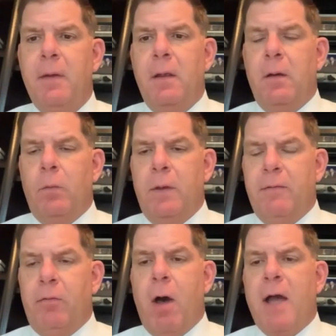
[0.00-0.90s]
We
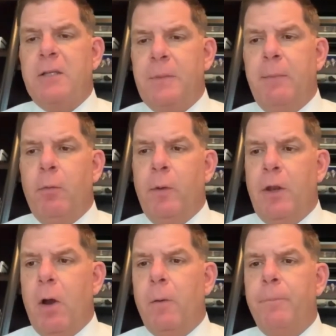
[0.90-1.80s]
have lost people we
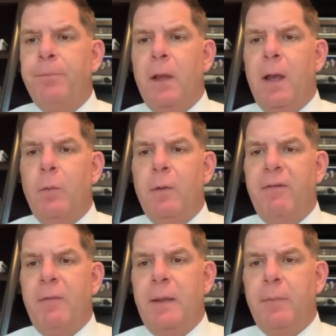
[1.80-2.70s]
know. We've
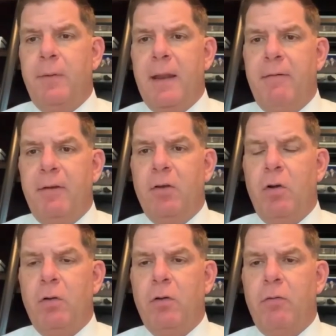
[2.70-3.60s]
had people that have had
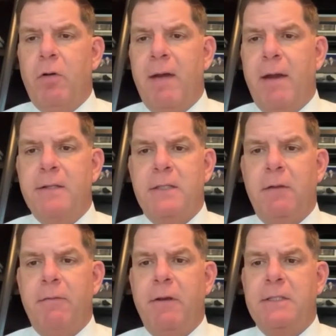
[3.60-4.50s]
coronavirus that got
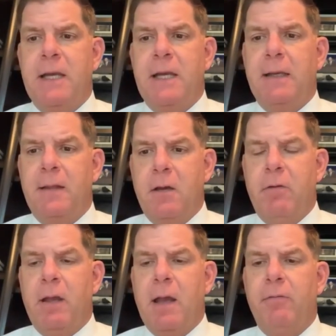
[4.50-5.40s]
very sick and then are
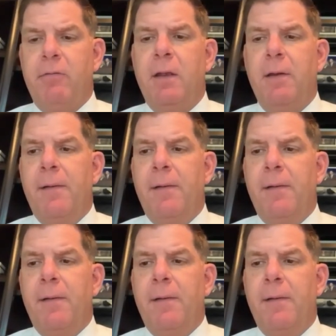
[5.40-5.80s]
recovering.